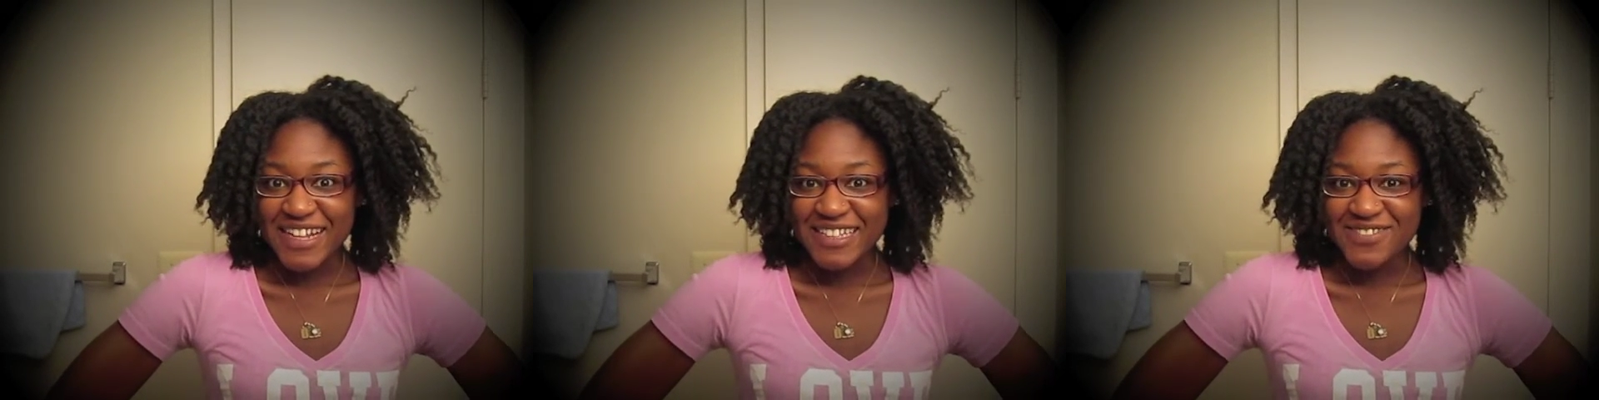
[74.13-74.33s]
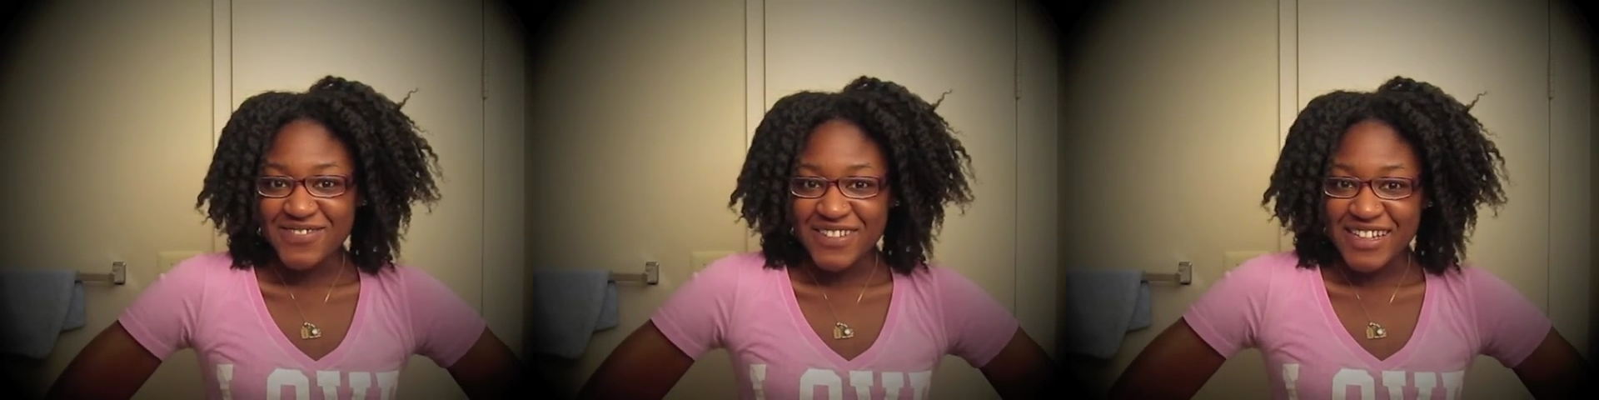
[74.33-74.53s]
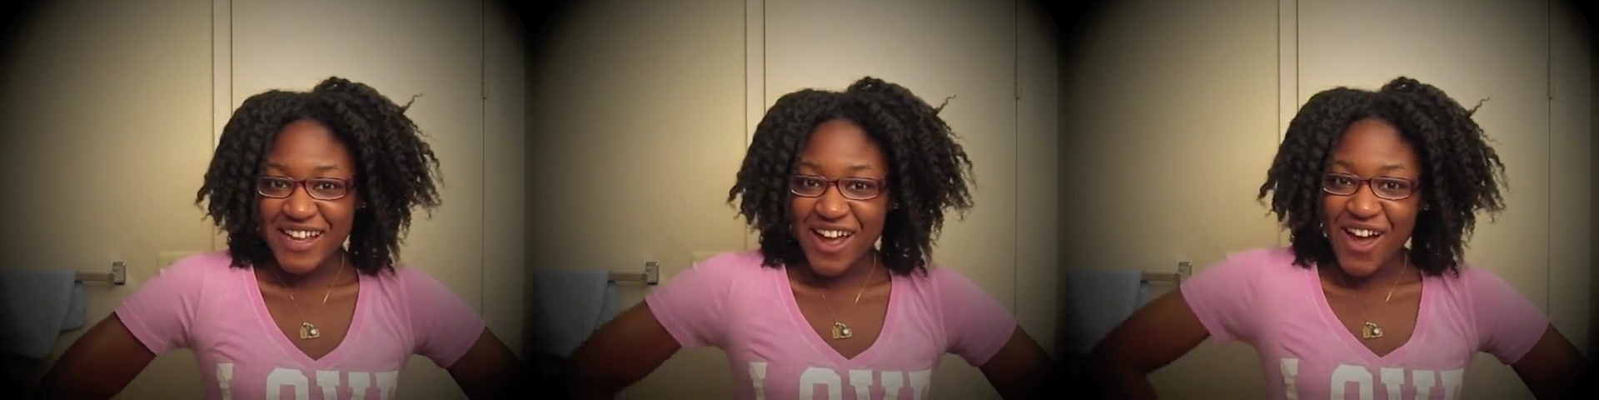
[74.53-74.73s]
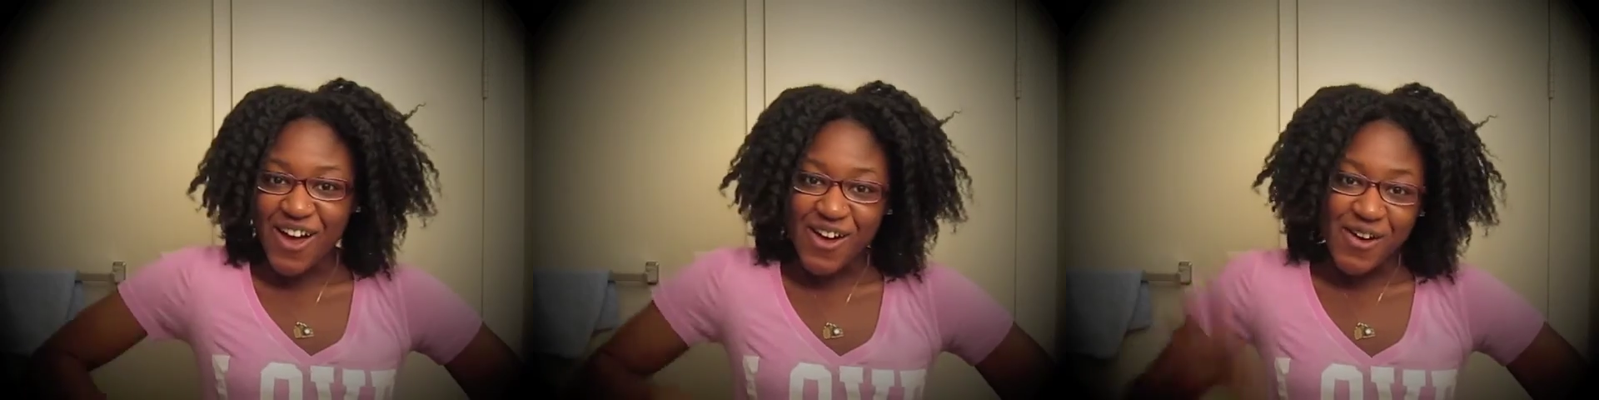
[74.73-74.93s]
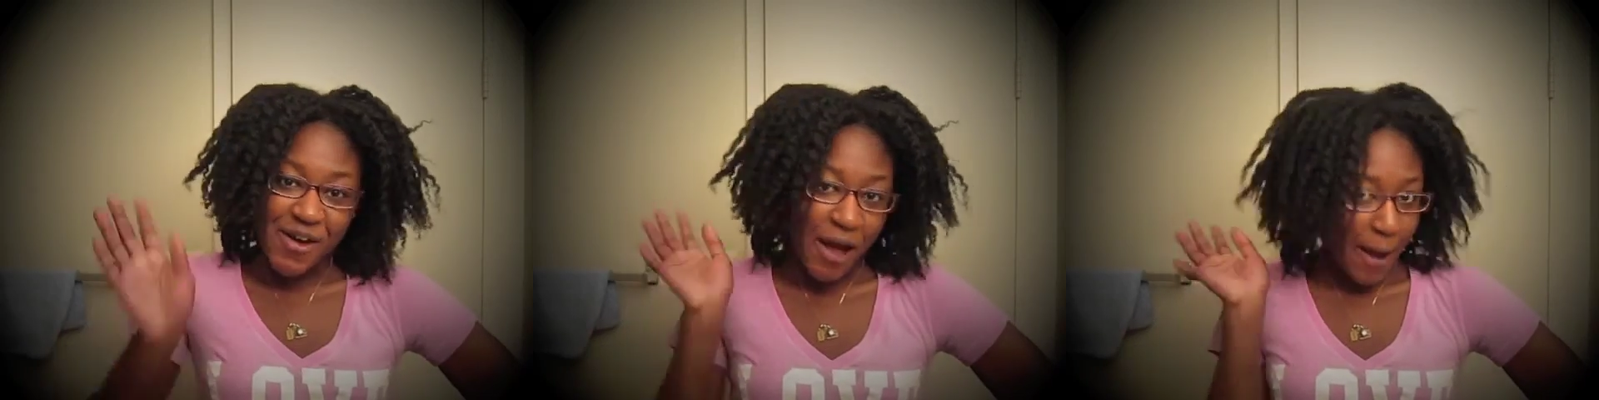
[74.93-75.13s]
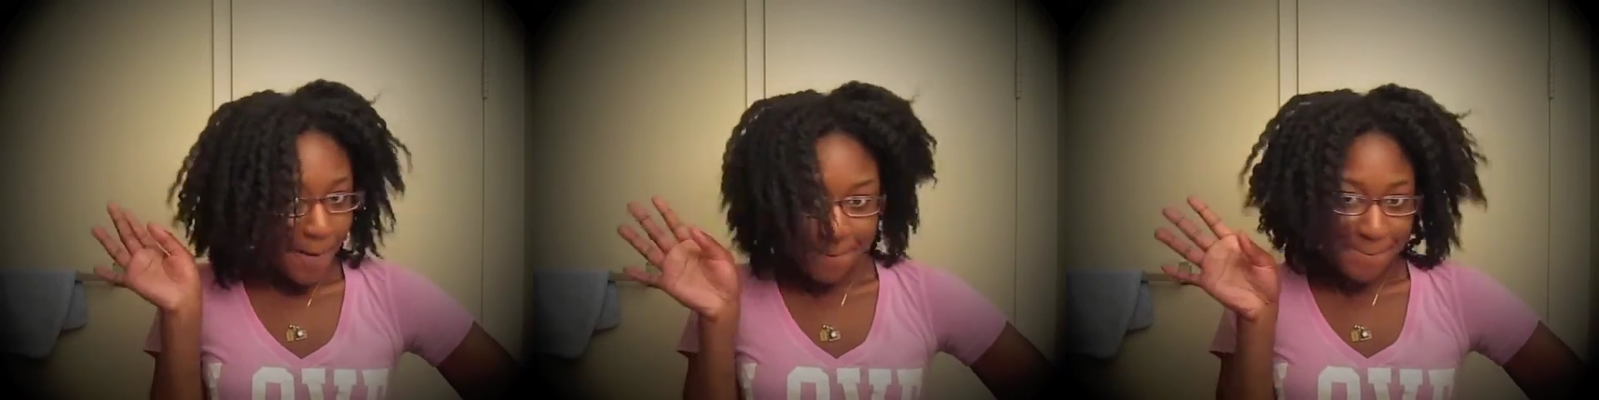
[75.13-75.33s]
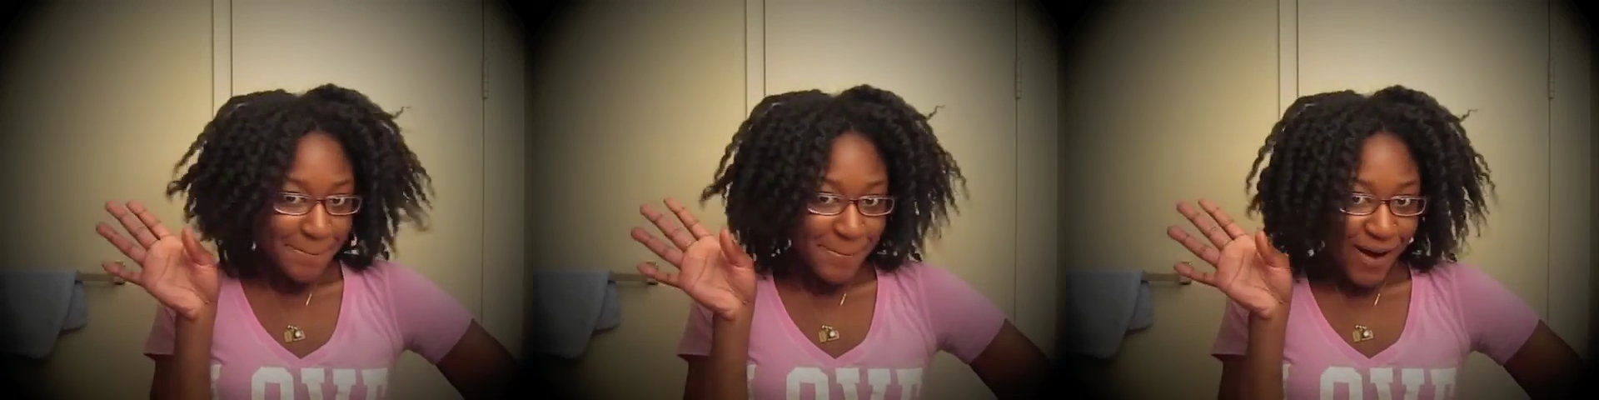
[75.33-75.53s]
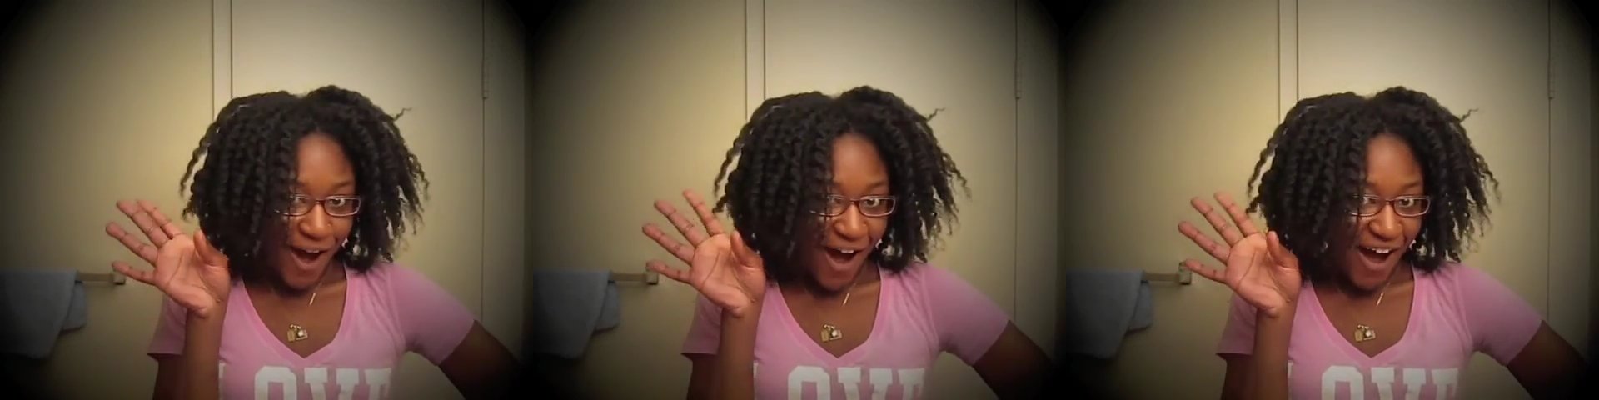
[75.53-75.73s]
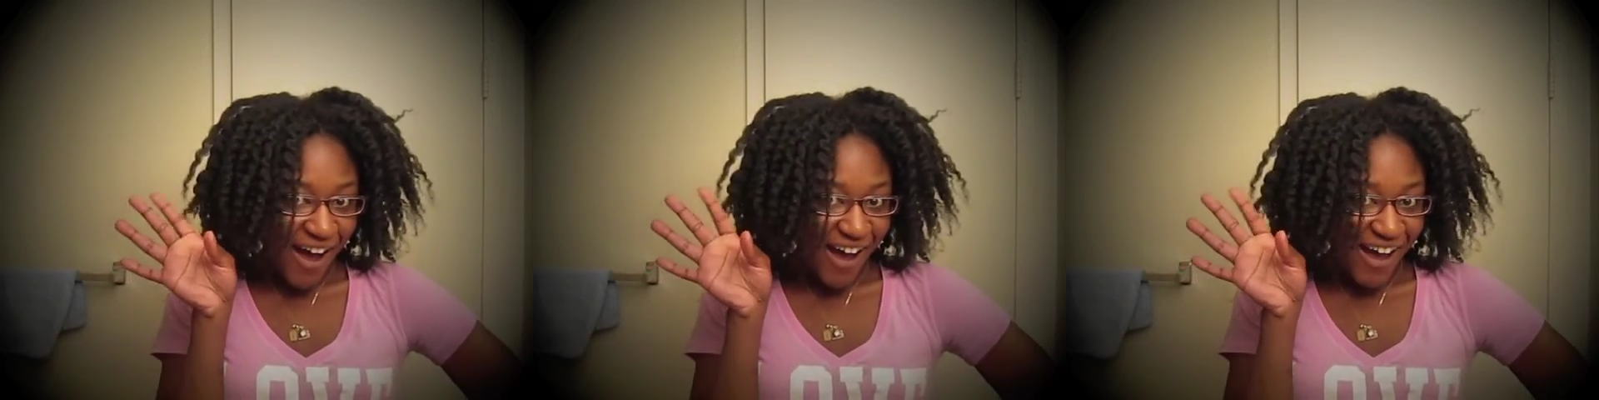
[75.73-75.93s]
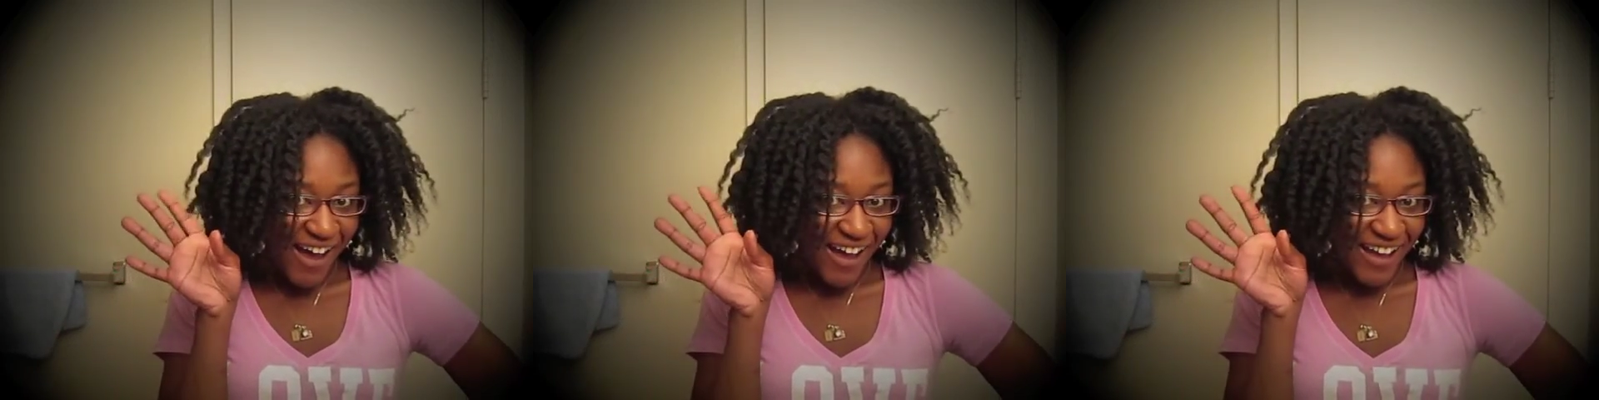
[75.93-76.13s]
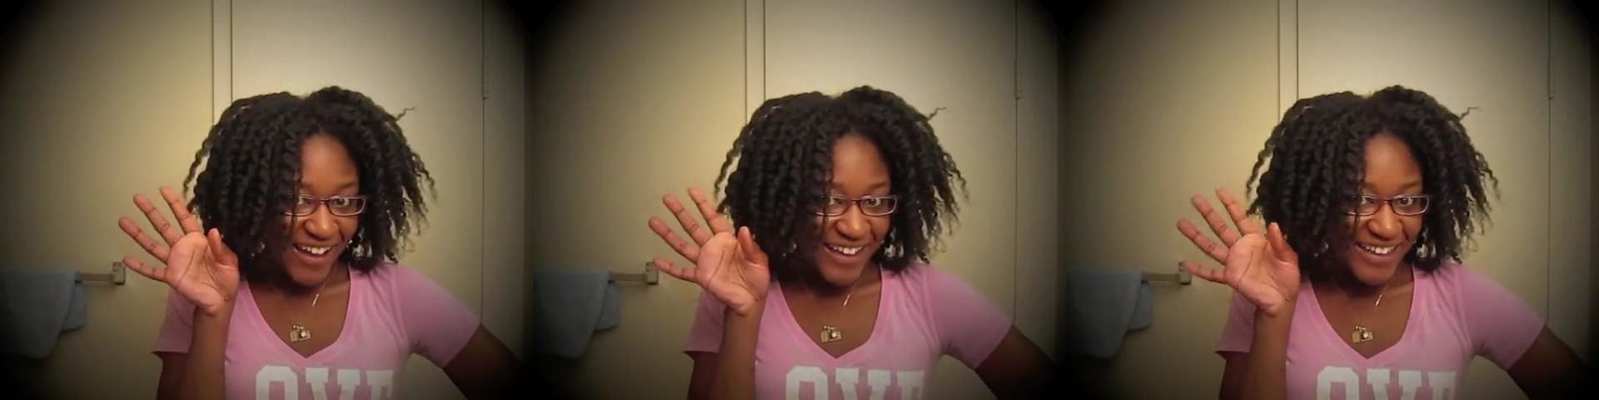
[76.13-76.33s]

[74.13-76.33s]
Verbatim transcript: next video. Bye.